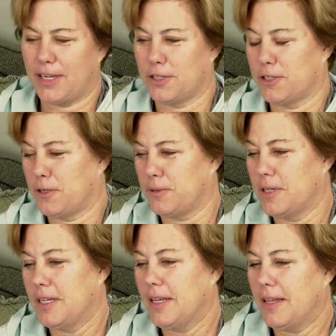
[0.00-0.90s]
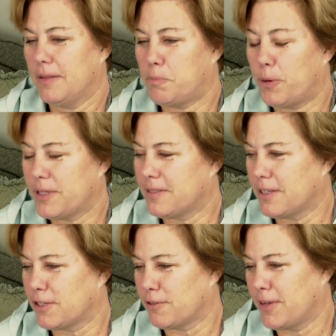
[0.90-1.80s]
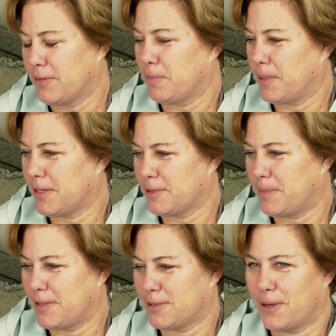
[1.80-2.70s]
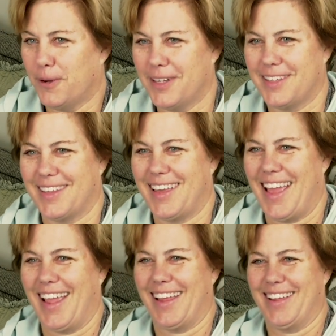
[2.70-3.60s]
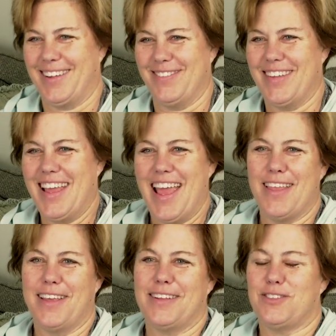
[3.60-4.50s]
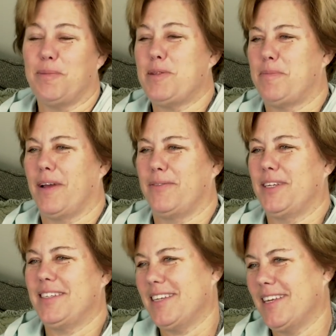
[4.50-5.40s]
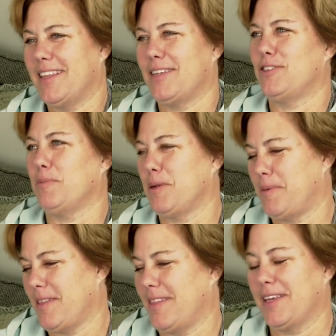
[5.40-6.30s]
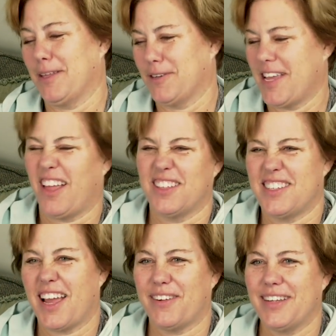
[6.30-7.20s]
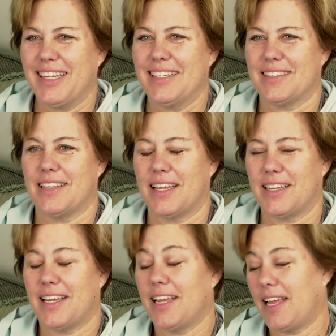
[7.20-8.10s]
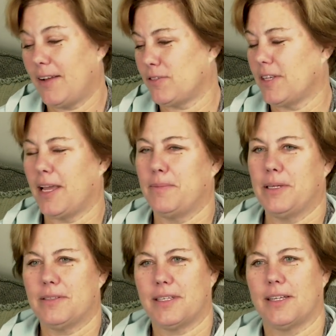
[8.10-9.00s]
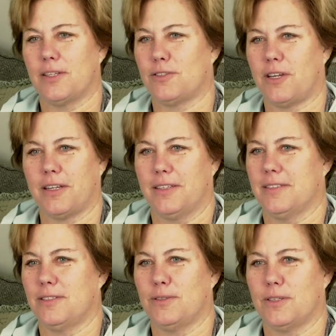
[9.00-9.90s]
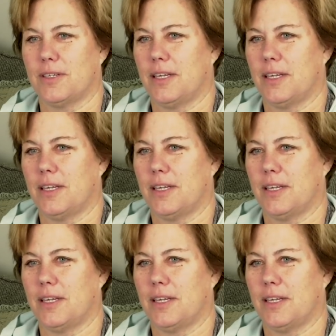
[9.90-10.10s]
I hear her go, boys, look, your favorite player is about to go into the game. and they jumped up on, when he did, they jumped up on the thing and they were yelling, Tyrese. And then after the game, he's standing there talking to these two little